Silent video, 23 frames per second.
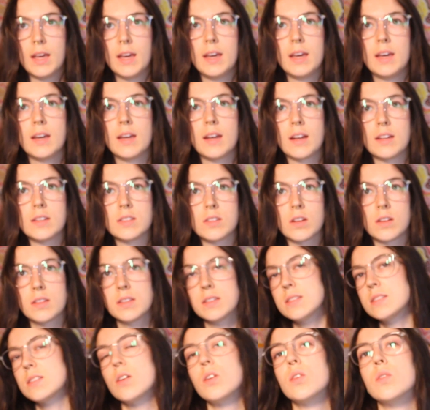And I saw
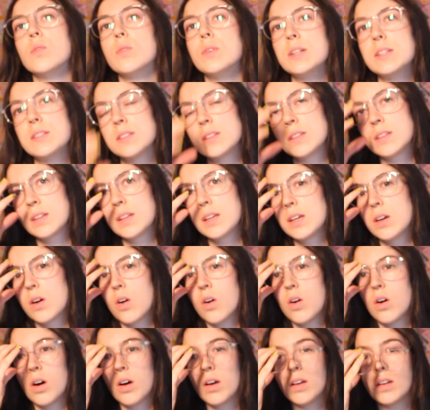this recently
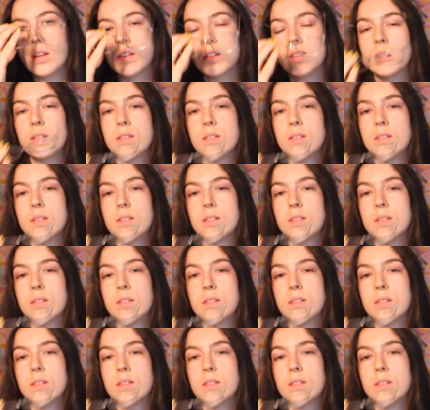on